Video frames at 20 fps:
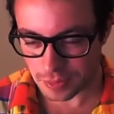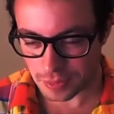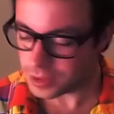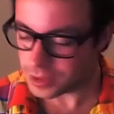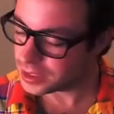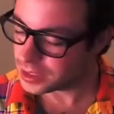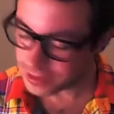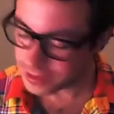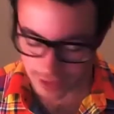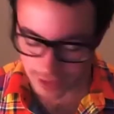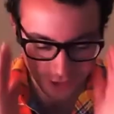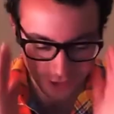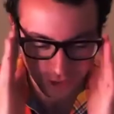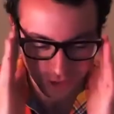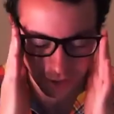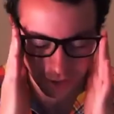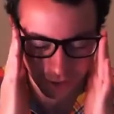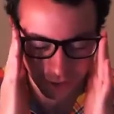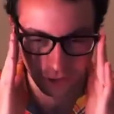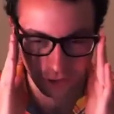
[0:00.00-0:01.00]
well, let, us
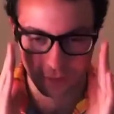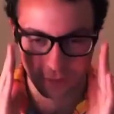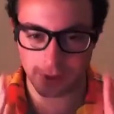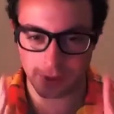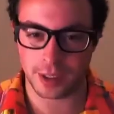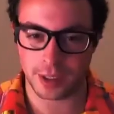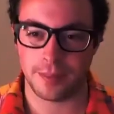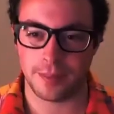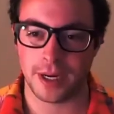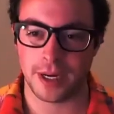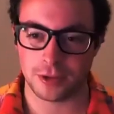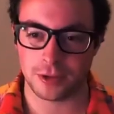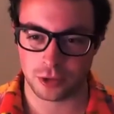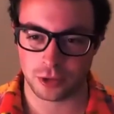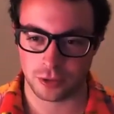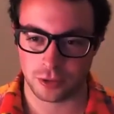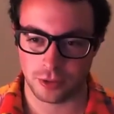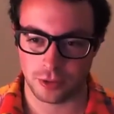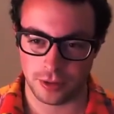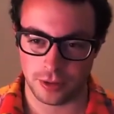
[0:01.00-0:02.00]
talk a little bit about
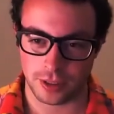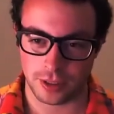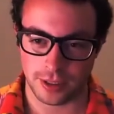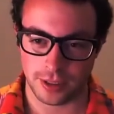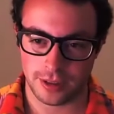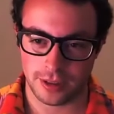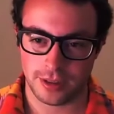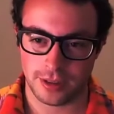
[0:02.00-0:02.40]
Truthly.